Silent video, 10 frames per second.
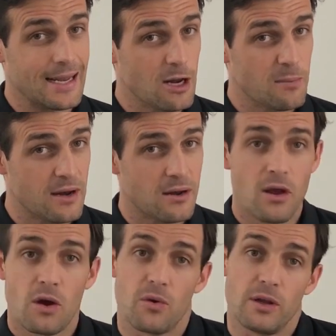a little bit
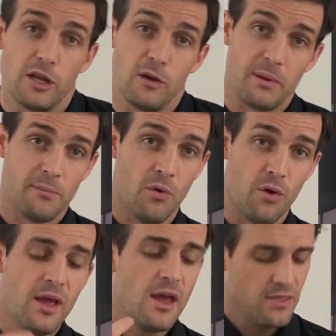or a little bit
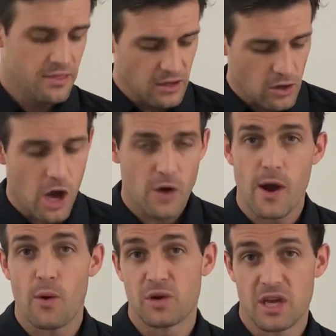more, the guide
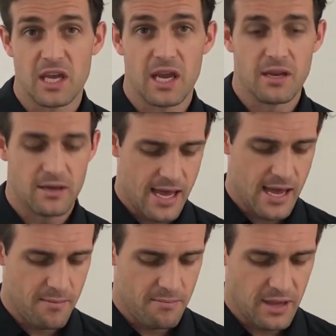rail will kick
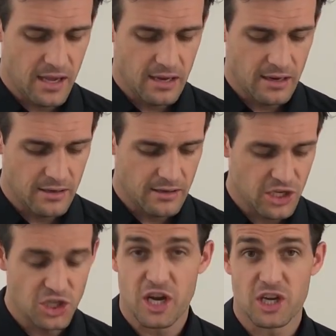in
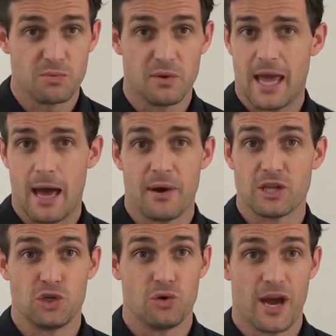conjunction with how
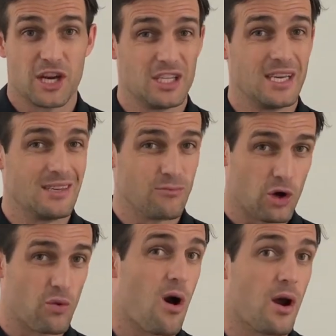much you're actually
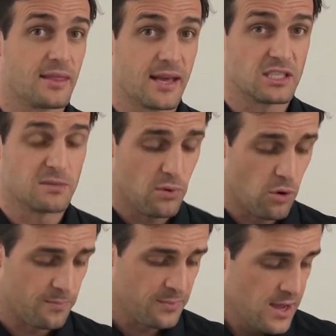requiring that
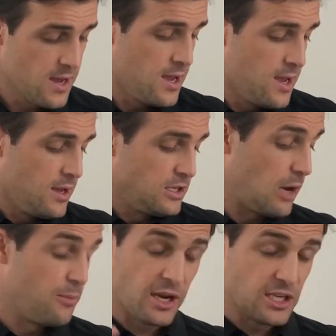support. So
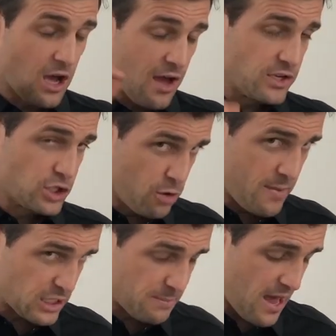I'm not going to dive in too
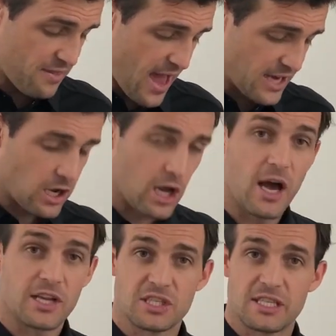much about that. I
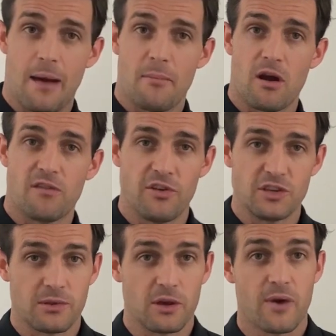like to start my
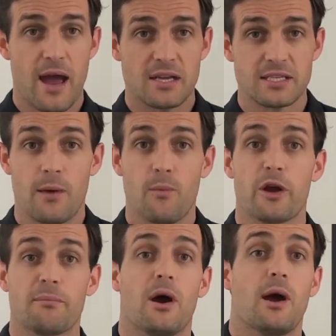reviews from the ground and
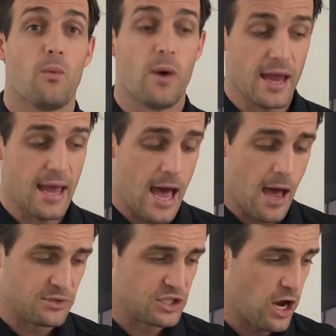work my way
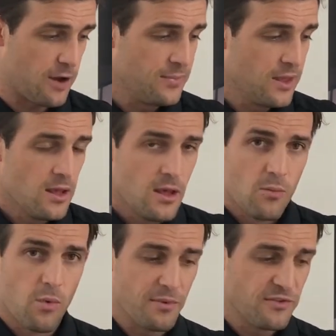up. So
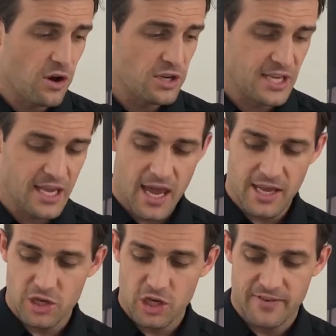what we've got here
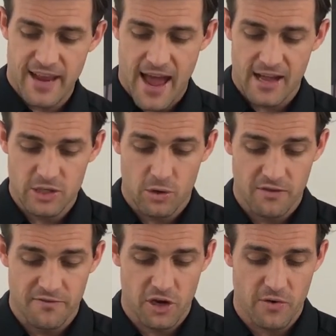in terms of an outsole
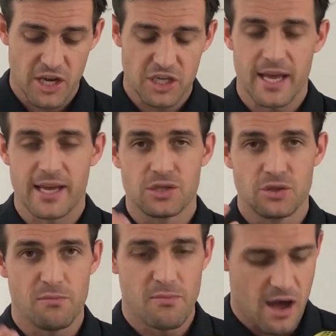configuration, and
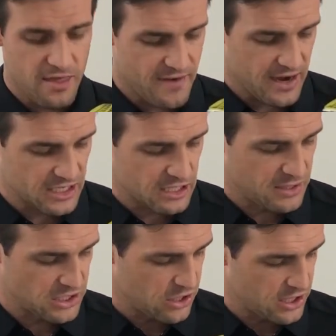do mind the fact it's a
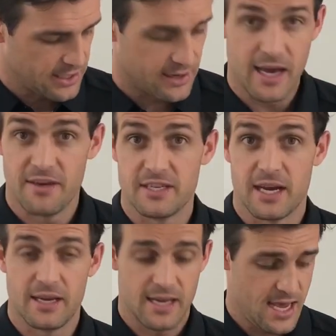bit dirty, I have
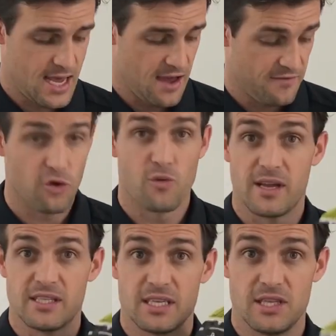done a few
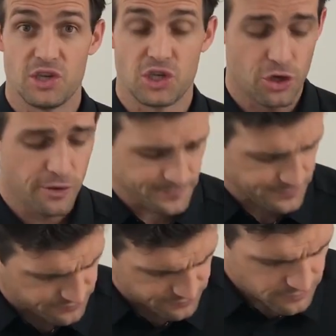runs in this shoe.
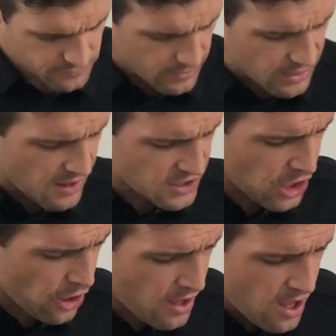
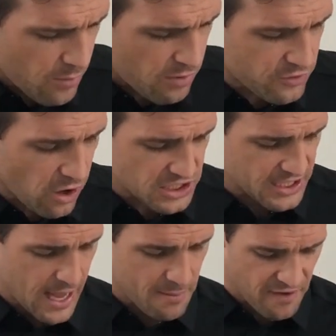So we've got
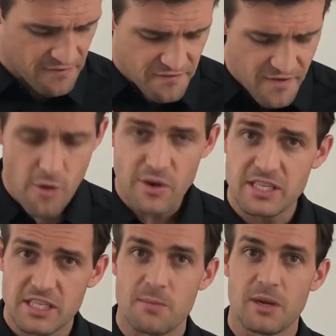a very
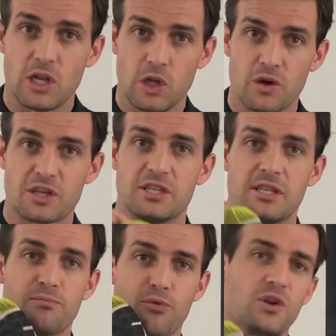similar look to
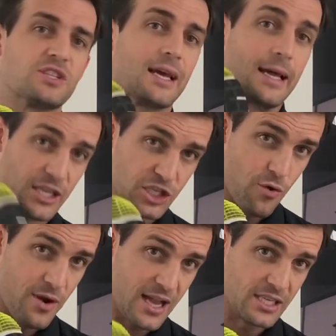the Brooks
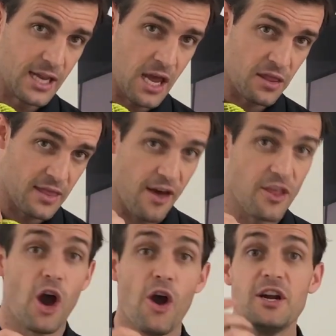Glycerin underneath. Now
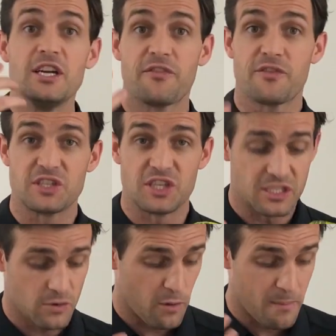the only
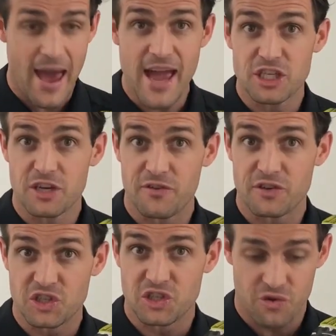differences, or major
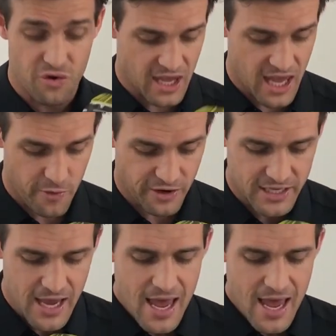differences through here, is